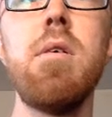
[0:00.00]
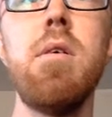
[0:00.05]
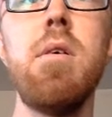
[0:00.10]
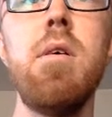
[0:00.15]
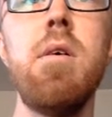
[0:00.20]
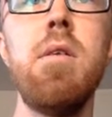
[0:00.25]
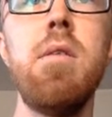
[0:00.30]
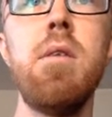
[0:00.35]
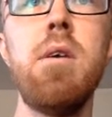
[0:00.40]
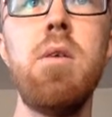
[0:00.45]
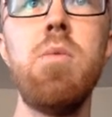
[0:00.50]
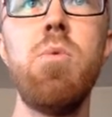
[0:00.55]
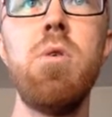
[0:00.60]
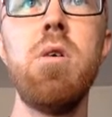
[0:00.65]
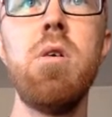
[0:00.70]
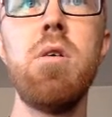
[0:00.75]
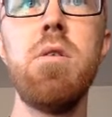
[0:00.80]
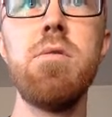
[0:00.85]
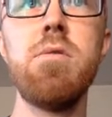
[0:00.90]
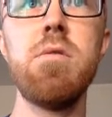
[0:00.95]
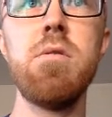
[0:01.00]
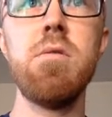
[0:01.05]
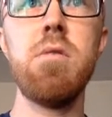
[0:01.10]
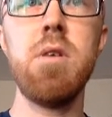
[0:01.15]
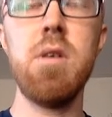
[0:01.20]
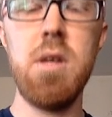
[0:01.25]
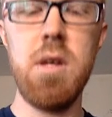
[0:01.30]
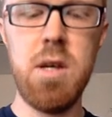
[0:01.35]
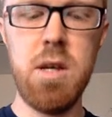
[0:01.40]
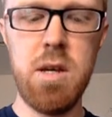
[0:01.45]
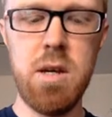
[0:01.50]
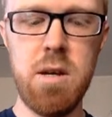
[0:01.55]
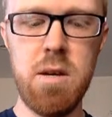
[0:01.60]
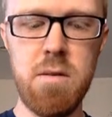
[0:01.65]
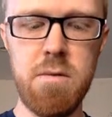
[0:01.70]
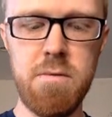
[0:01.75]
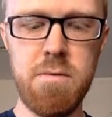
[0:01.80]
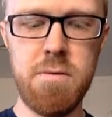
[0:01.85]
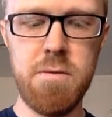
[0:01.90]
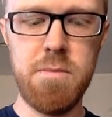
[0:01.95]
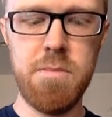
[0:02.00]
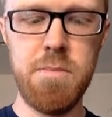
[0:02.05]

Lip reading: And then we're also going to have,